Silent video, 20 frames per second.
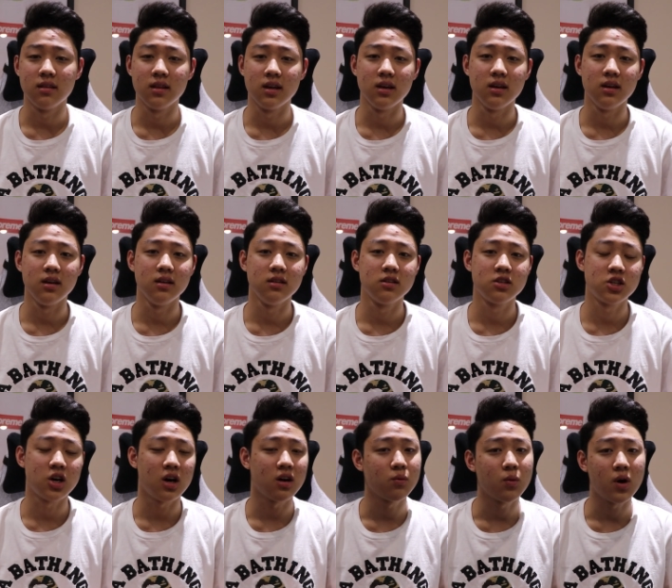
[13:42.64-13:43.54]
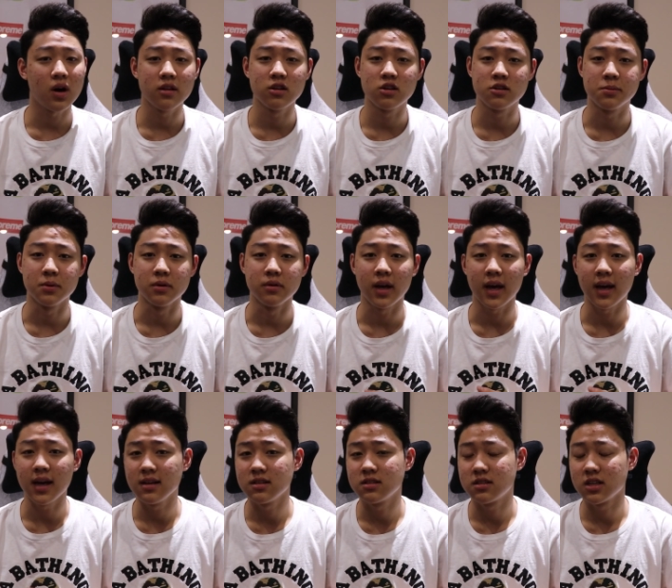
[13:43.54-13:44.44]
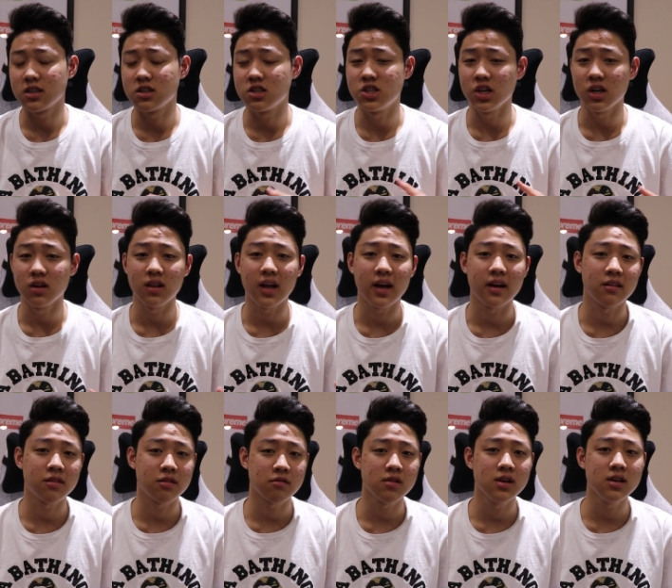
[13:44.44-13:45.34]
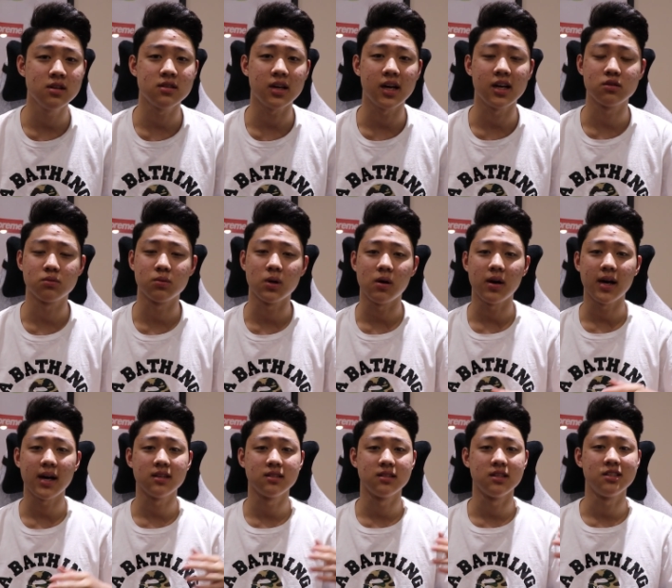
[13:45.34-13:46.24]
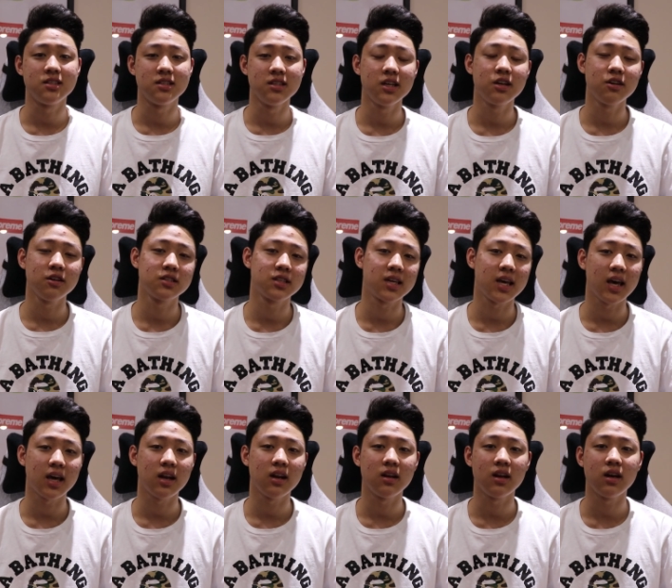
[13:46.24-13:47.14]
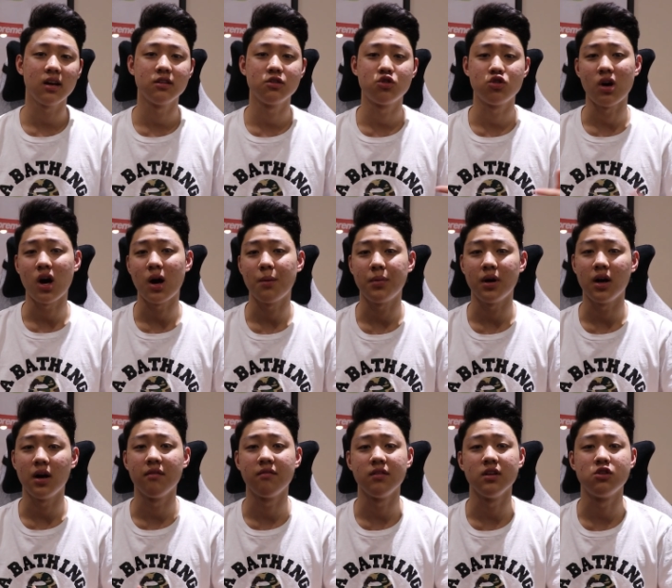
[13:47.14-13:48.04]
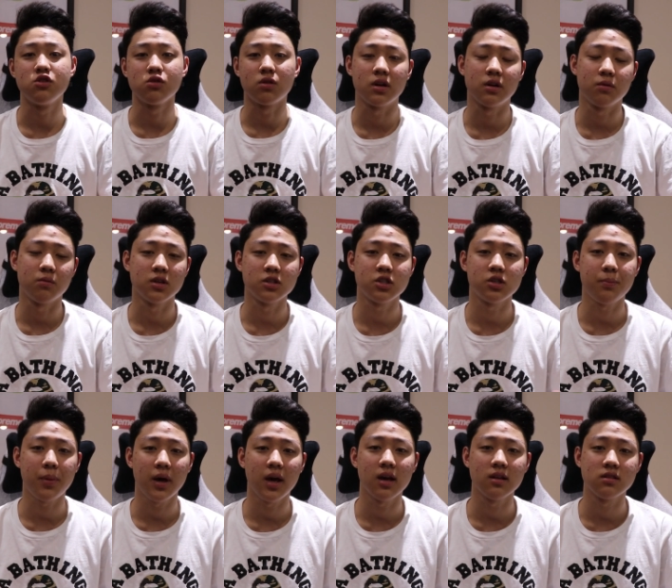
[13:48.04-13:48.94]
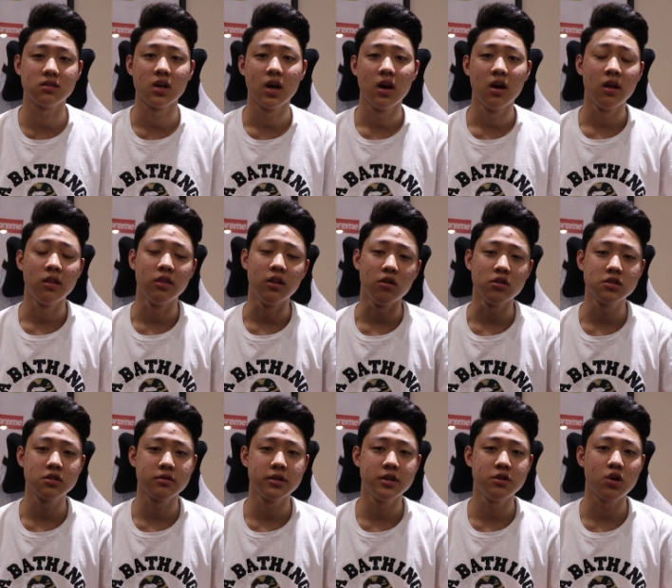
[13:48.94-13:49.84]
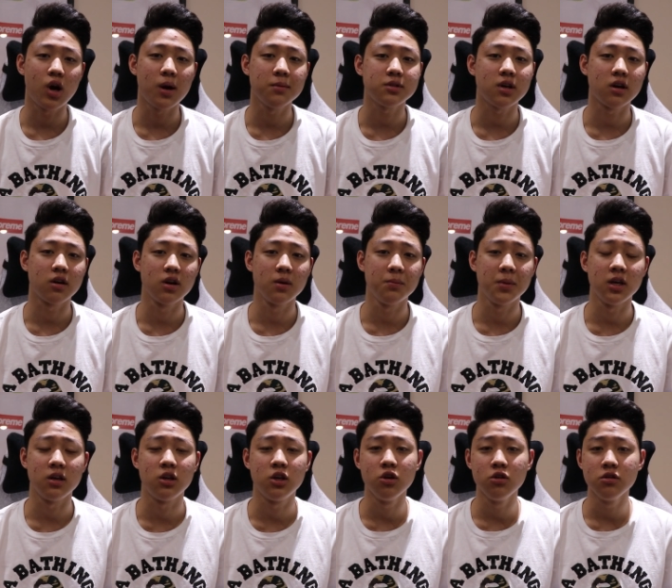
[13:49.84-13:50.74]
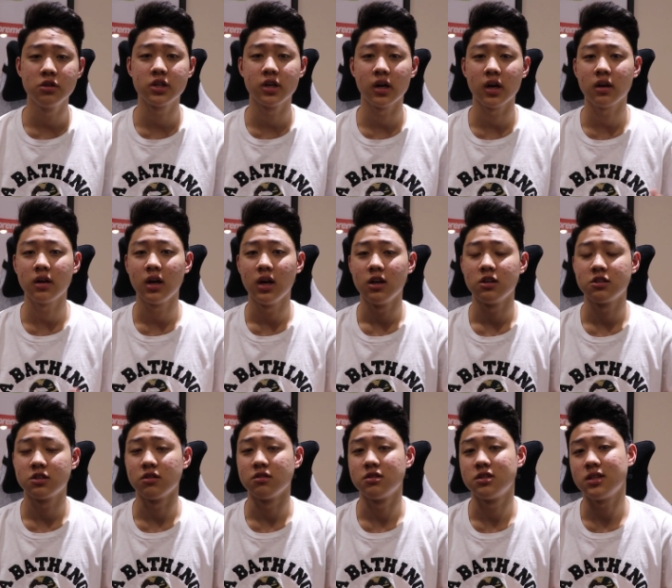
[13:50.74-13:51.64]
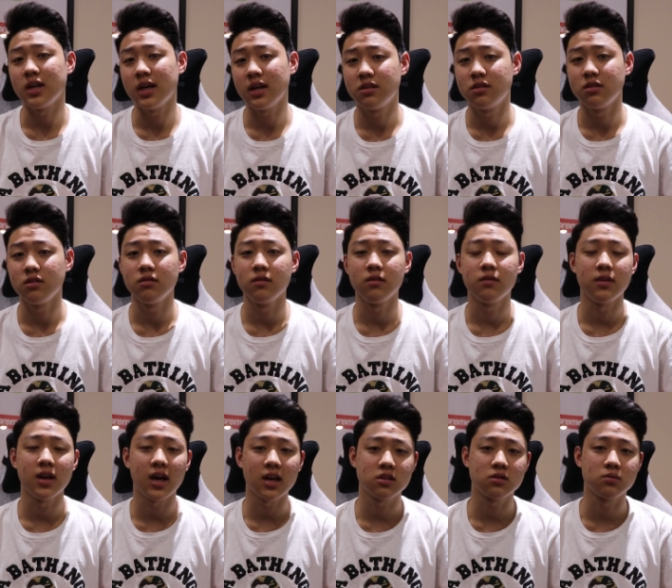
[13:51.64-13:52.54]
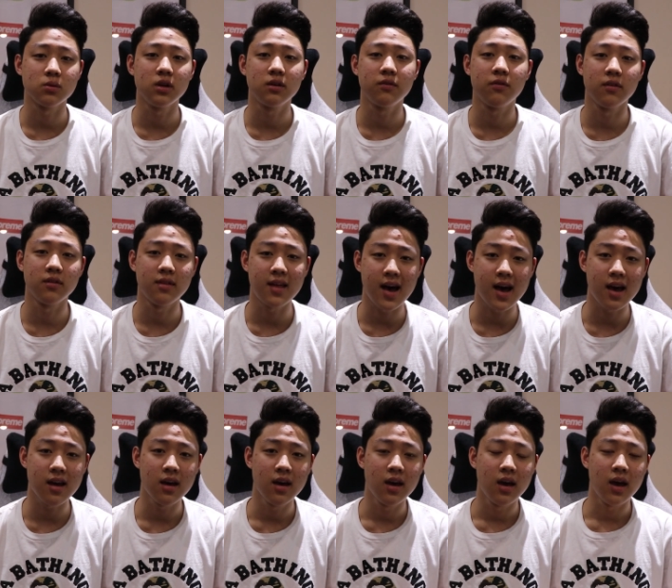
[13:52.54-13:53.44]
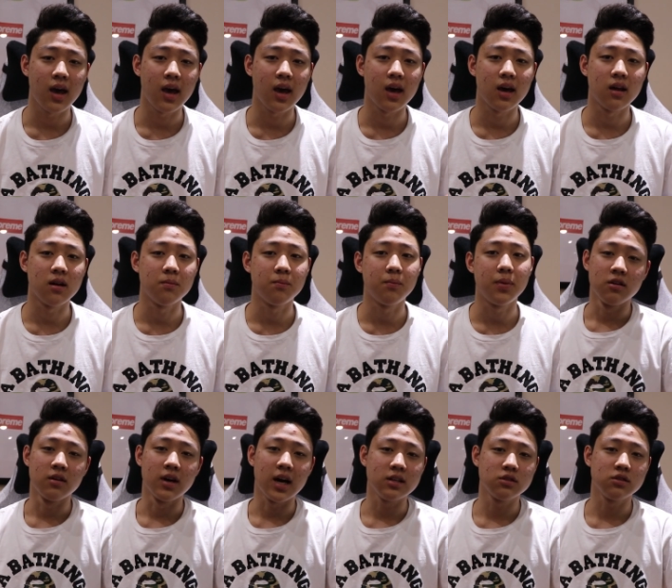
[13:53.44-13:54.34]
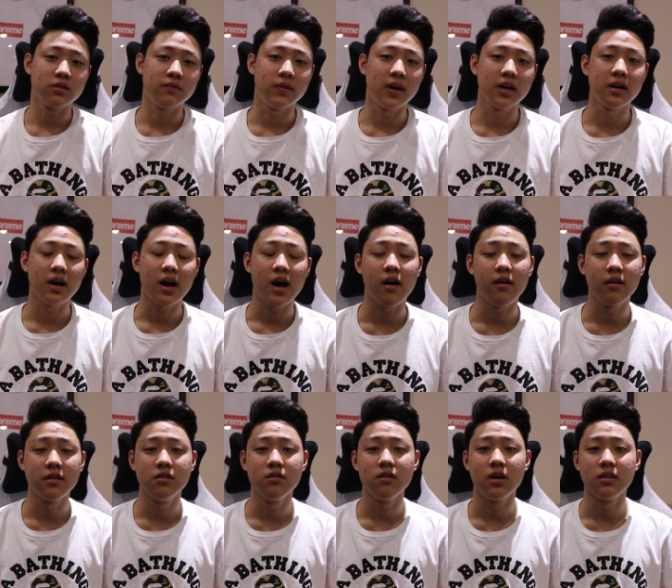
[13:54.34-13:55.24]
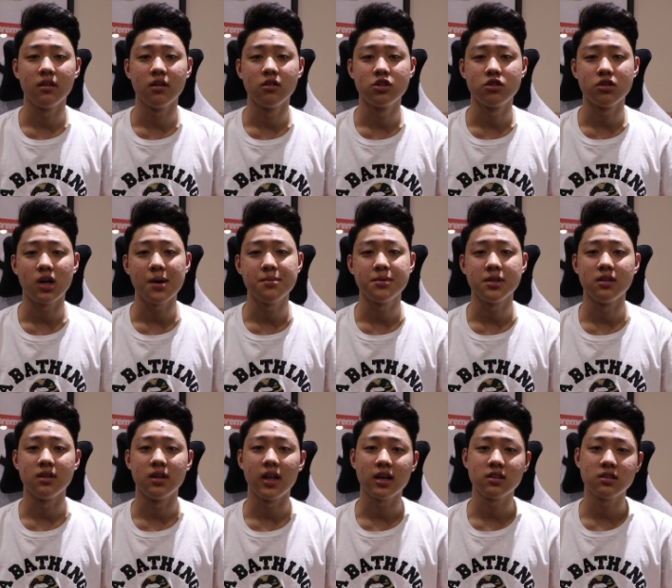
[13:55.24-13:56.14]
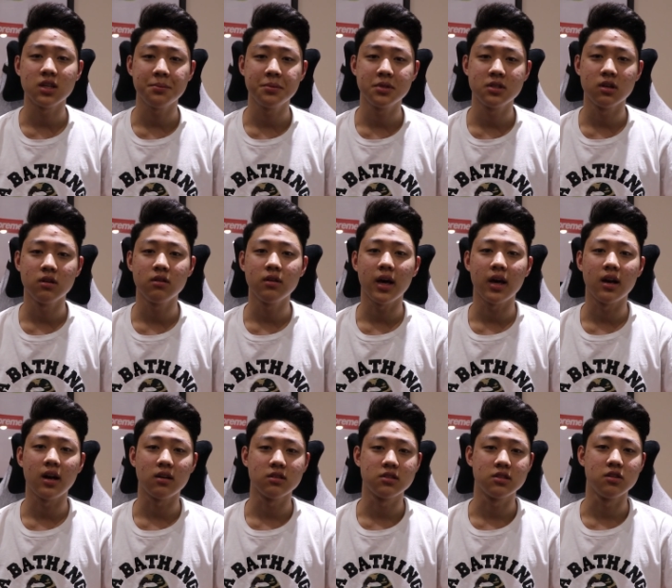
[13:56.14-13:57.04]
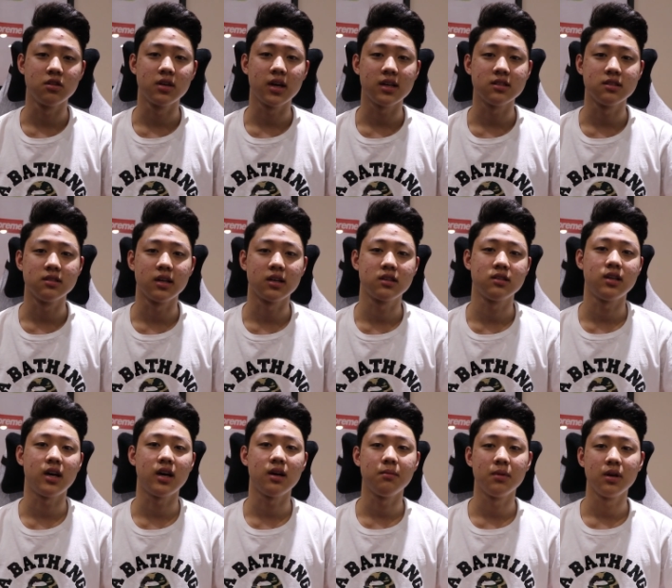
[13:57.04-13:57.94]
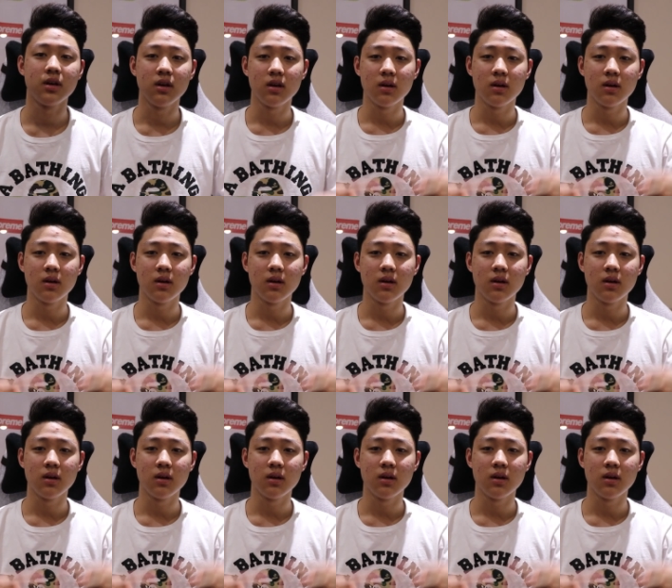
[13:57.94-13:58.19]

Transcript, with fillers: the Sean Wotherspoon A6 Gel Light 3s, as well as the Sneakers Canada drop of the Jordan 1 Japans. Those three drops are going to be a huge cook, so stay tuned next week for that. And you guys will find out how I do on those drops in the next episode, and I'll see you guys next time.